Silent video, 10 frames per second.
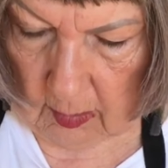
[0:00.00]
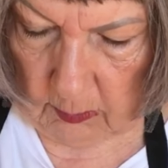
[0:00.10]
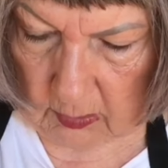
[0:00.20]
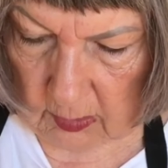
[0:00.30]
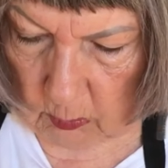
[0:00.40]

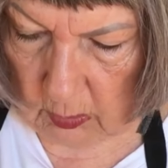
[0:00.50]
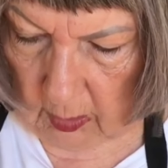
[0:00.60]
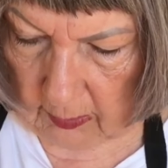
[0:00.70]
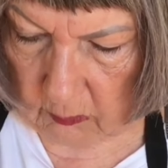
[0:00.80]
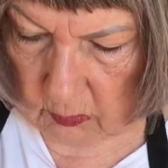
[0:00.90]
because I would
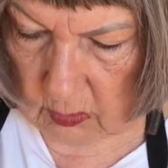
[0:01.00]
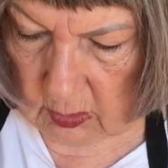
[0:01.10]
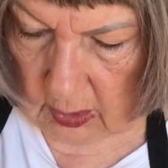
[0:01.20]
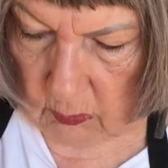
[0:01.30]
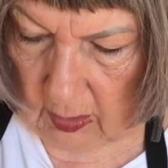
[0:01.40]
like to
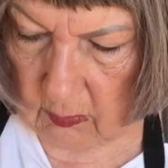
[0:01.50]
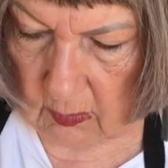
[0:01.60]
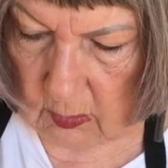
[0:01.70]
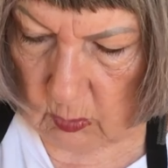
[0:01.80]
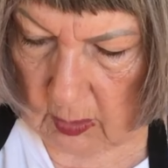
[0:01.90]
decorate
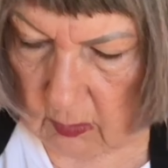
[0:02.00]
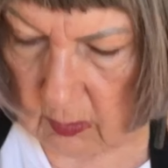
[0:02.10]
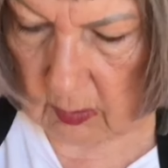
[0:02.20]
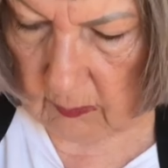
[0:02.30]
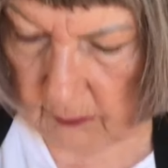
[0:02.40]
this when
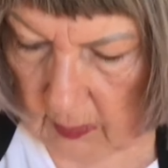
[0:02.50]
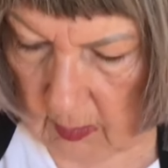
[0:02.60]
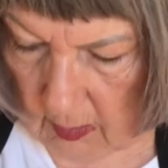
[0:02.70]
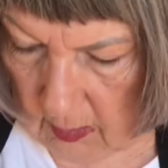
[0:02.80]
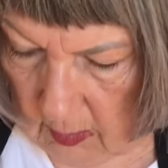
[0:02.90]
it's
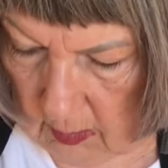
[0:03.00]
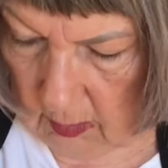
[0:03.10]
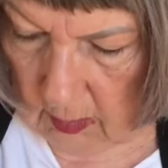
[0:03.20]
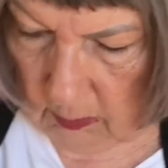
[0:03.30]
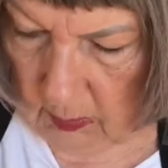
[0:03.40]

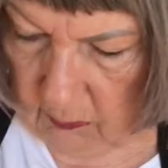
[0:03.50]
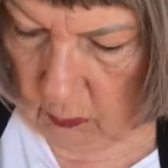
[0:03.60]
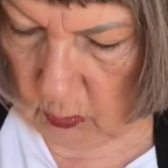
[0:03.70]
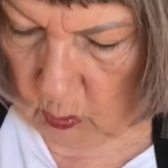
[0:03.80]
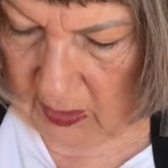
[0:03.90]
before
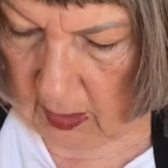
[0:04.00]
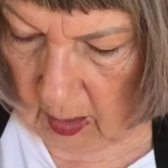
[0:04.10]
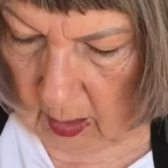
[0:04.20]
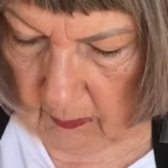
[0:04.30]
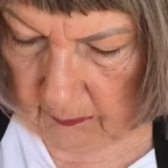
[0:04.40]
the wedding.